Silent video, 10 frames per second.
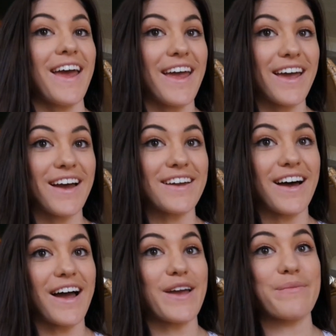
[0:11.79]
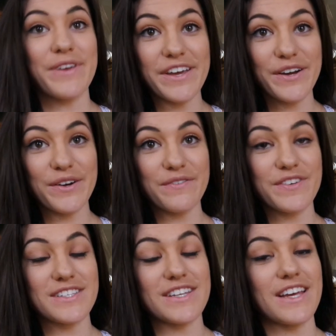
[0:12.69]
And I am here
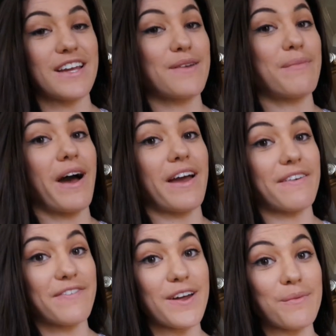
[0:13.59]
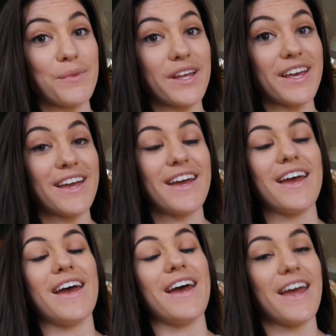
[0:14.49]
visiting my family,
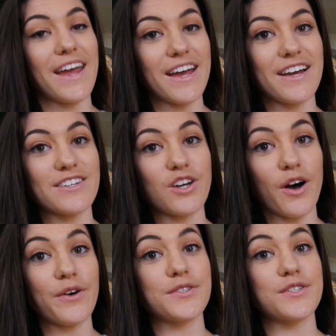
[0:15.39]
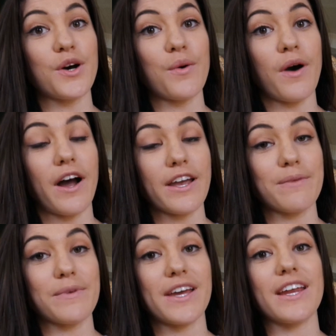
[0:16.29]
and also I
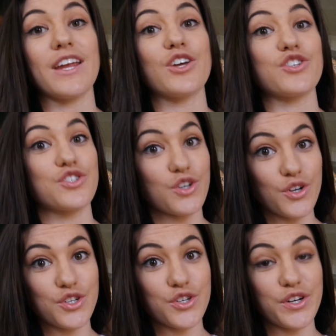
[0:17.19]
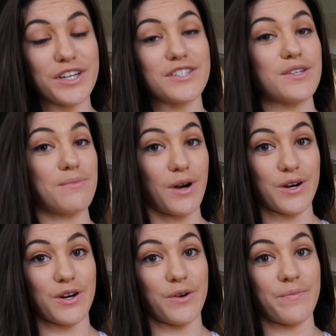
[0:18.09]
am getting surgery
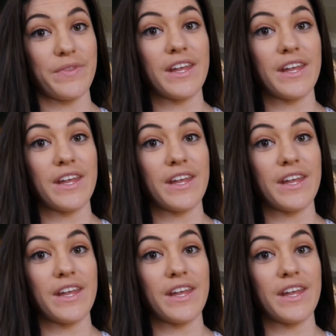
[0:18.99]
tomorrow.